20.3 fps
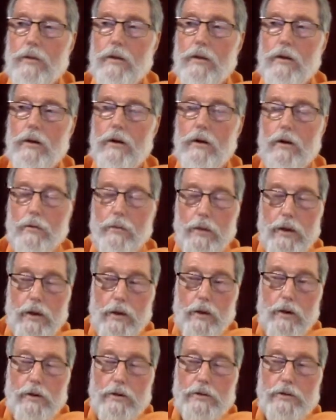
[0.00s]
or we
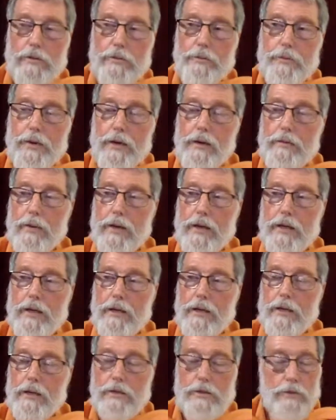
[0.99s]
call a supreme
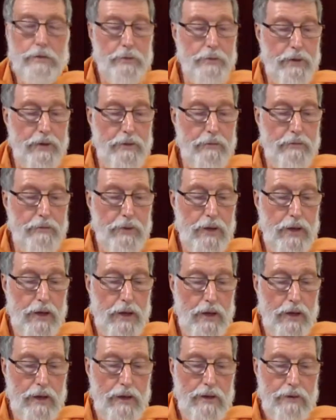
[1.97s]
entity, supreme
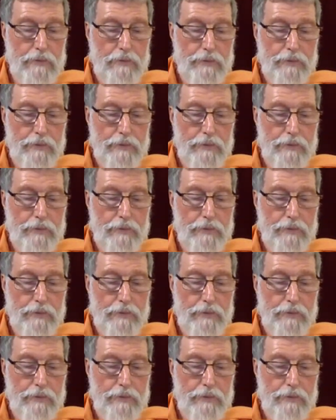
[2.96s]
being.